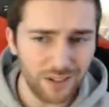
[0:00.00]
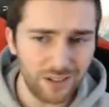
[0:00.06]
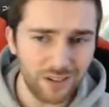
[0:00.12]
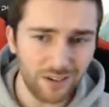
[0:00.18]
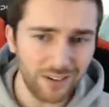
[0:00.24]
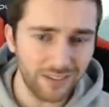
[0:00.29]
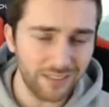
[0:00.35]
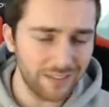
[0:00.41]

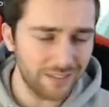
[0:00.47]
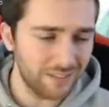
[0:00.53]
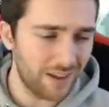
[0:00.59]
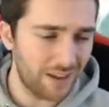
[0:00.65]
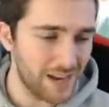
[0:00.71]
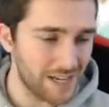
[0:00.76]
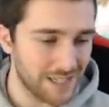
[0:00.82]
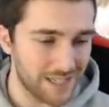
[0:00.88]
Not in the
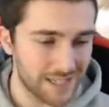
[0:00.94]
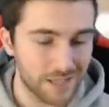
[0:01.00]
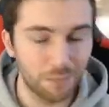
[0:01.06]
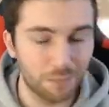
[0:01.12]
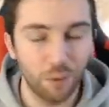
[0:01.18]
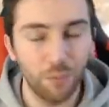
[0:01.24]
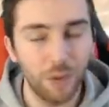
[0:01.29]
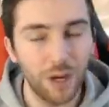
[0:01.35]
slightest.
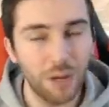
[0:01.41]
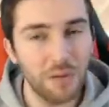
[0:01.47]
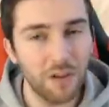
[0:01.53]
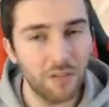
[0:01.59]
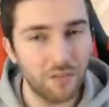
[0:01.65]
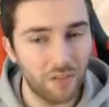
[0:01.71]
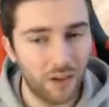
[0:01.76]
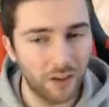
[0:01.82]
But will it be
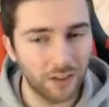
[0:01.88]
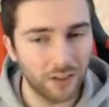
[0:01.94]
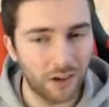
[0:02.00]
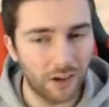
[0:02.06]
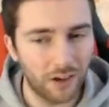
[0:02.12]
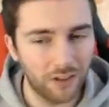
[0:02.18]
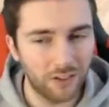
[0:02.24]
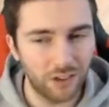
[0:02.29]
a fun
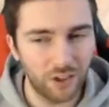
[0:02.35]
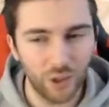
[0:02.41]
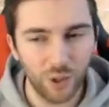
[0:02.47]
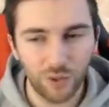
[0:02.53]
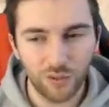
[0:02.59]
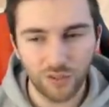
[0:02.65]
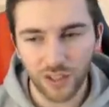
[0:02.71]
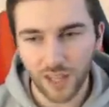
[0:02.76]
card to
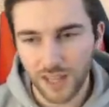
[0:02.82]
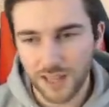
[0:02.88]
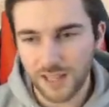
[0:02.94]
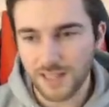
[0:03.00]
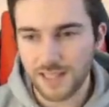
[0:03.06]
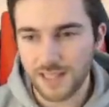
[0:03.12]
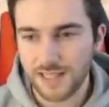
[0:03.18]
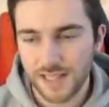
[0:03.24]
use akin
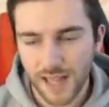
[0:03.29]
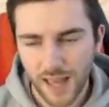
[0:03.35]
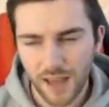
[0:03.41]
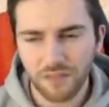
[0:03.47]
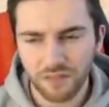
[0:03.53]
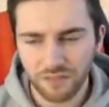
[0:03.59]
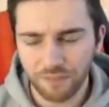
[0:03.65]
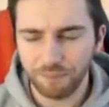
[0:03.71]
to
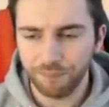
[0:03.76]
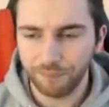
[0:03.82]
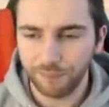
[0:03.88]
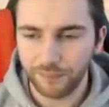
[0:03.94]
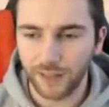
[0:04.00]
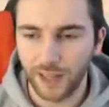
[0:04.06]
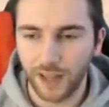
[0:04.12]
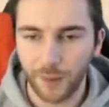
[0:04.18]
Steph?
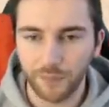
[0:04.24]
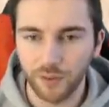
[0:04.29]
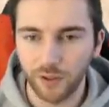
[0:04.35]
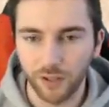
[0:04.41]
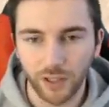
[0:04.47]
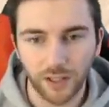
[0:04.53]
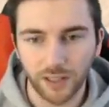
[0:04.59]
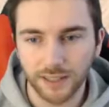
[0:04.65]
Yeah,
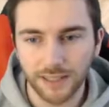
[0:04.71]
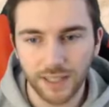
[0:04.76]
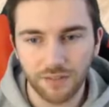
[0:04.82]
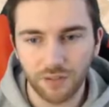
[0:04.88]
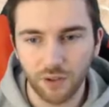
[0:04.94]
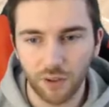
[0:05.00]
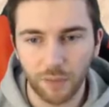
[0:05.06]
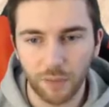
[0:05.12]
absolutely. Like,
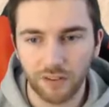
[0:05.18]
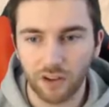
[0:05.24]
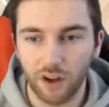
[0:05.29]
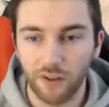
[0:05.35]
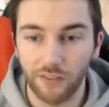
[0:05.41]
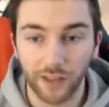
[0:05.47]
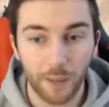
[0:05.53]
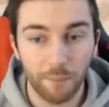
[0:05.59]
Steph's not the best card
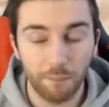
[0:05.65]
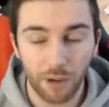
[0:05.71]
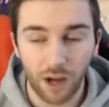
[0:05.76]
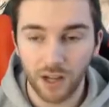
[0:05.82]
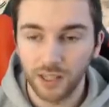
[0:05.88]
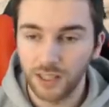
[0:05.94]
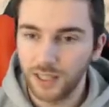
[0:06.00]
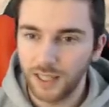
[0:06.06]
in the game,
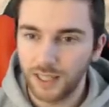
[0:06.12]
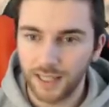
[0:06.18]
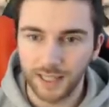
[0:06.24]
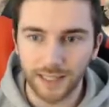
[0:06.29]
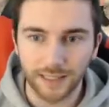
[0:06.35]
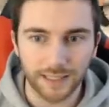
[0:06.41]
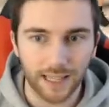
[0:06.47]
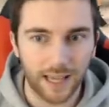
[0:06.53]
but
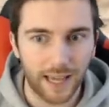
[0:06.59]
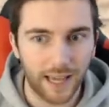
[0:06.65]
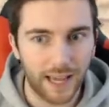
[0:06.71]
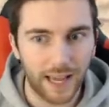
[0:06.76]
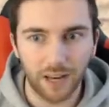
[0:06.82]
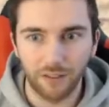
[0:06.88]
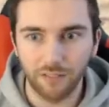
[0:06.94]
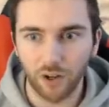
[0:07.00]
he is a
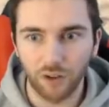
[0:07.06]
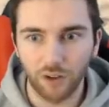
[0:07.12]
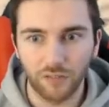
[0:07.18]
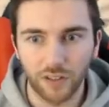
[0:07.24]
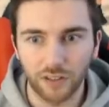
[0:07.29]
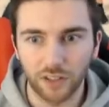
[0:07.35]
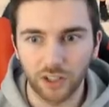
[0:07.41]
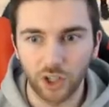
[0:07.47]
hell of a lot of
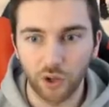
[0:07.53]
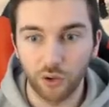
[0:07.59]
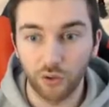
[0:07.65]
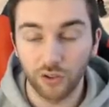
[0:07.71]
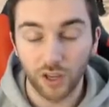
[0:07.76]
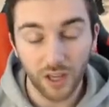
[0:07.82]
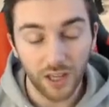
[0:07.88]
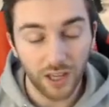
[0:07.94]
fun to use.